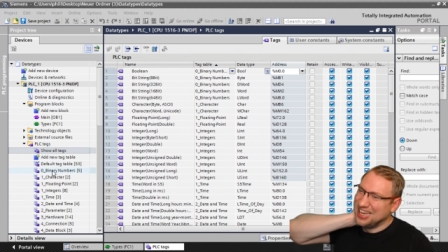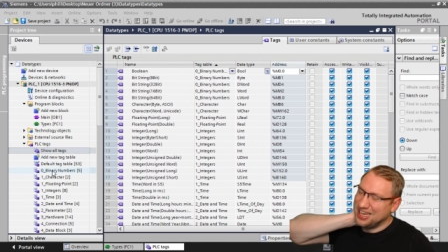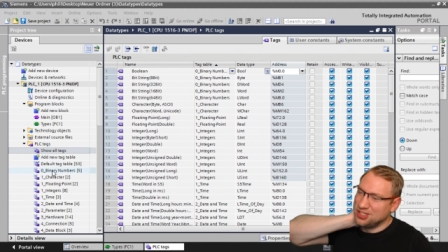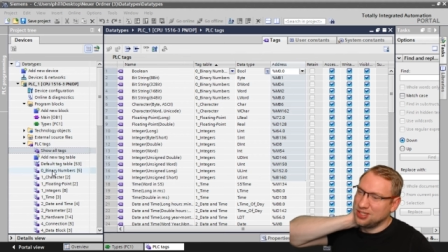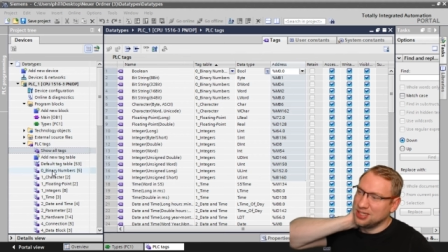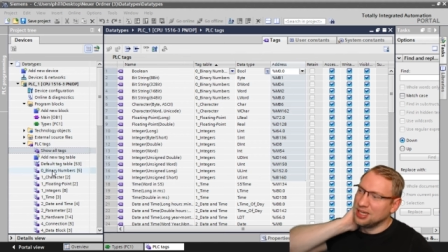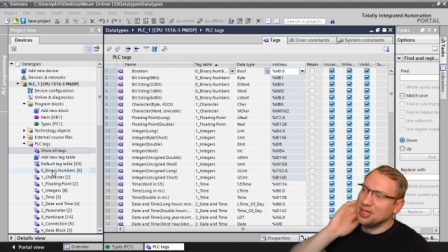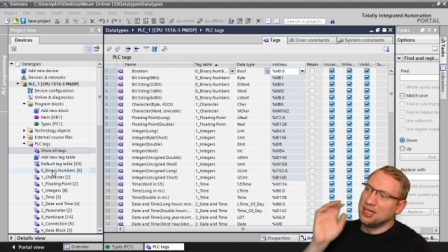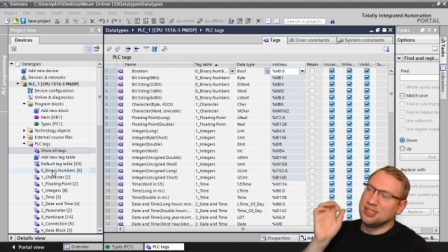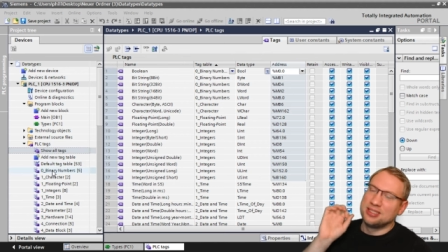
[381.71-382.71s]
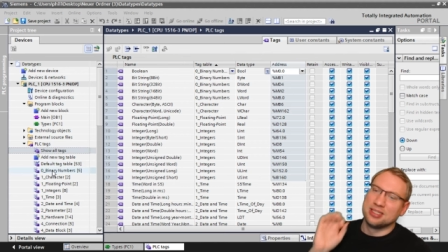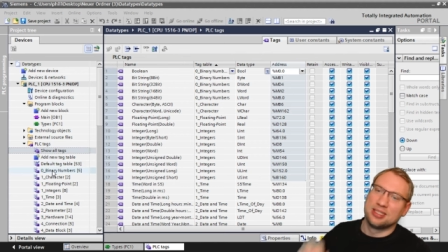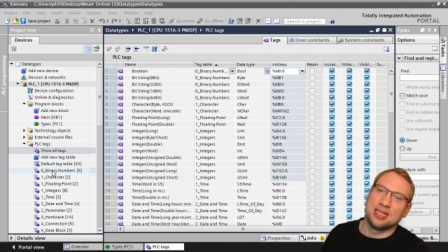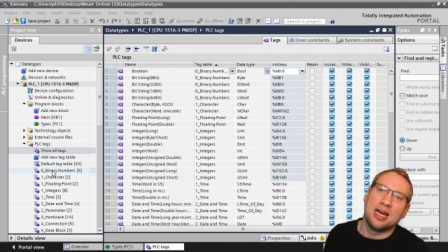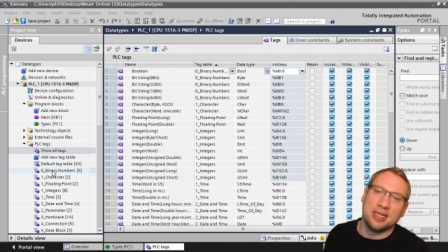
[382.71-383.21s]
actually did. It's the
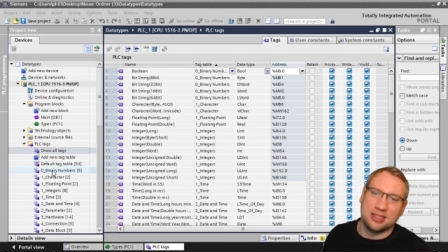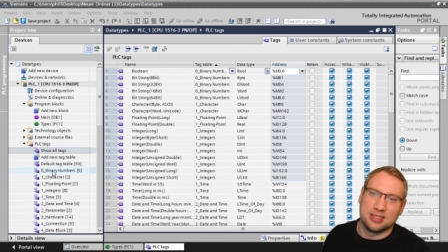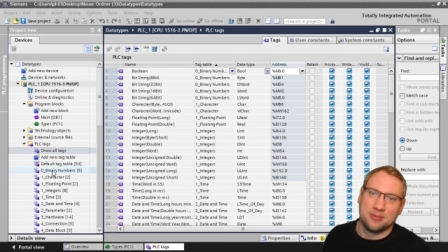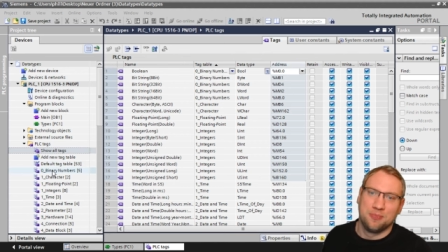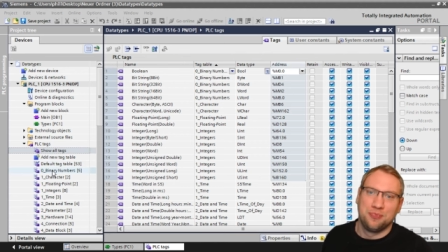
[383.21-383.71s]
size.